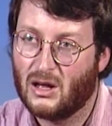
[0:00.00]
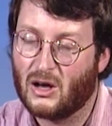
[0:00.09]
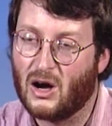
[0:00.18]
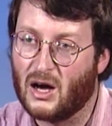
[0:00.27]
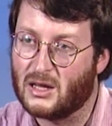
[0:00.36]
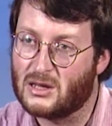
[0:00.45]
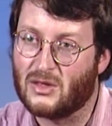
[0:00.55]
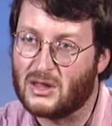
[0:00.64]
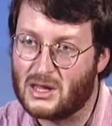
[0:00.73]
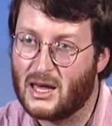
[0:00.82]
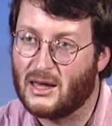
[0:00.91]
costs the
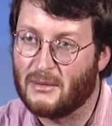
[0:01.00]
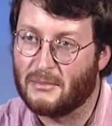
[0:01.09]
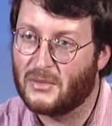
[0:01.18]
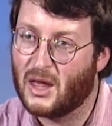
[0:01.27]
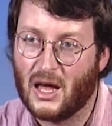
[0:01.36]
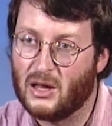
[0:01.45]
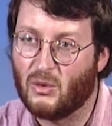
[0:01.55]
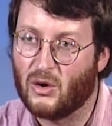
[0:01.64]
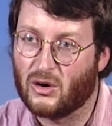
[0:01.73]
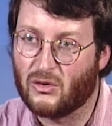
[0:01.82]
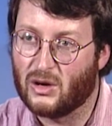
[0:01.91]
same
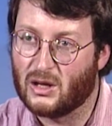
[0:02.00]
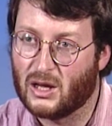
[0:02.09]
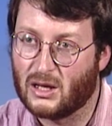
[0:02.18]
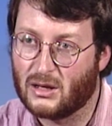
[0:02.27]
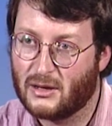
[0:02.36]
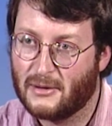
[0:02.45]
anywhere in Greenland.